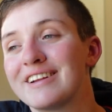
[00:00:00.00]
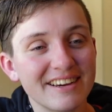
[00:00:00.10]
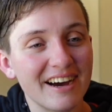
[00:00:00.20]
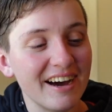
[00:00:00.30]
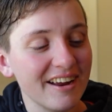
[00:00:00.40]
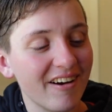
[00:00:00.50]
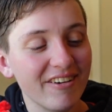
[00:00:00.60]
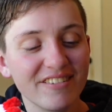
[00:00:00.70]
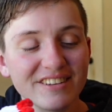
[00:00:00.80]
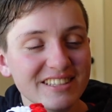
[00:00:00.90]
Got
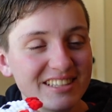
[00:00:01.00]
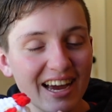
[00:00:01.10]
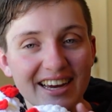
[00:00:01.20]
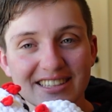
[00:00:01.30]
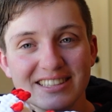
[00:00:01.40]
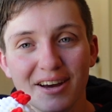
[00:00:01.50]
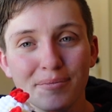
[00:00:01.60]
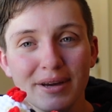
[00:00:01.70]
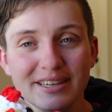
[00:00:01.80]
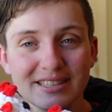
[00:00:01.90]
all of these guys
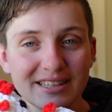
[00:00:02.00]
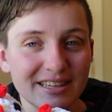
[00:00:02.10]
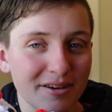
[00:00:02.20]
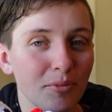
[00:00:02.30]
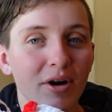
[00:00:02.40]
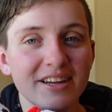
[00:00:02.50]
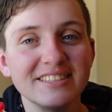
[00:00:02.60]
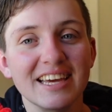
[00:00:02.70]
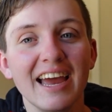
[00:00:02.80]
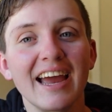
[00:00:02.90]
done basically in one
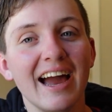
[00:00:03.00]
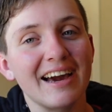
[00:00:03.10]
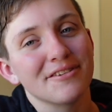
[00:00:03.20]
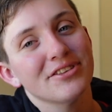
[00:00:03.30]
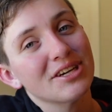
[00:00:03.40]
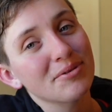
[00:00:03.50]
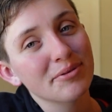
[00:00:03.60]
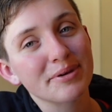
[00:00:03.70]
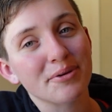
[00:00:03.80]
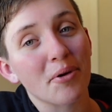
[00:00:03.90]
day. I don't think I'm
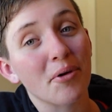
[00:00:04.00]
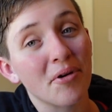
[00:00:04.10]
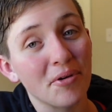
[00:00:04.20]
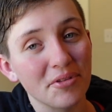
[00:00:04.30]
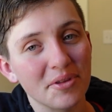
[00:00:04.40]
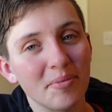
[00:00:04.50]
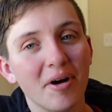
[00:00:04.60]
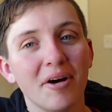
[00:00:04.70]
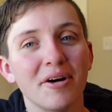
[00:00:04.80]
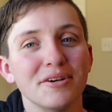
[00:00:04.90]
gonna be able to hold them
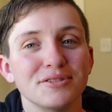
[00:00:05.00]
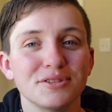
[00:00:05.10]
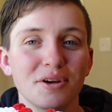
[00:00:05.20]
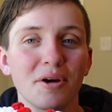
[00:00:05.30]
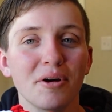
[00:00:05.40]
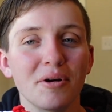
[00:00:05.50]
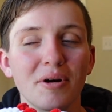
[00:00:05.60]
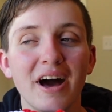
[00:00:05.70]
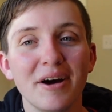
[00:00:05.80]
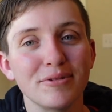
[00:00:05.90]
all,
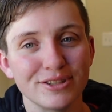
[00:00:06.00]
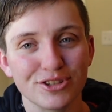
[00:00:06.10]
so we'll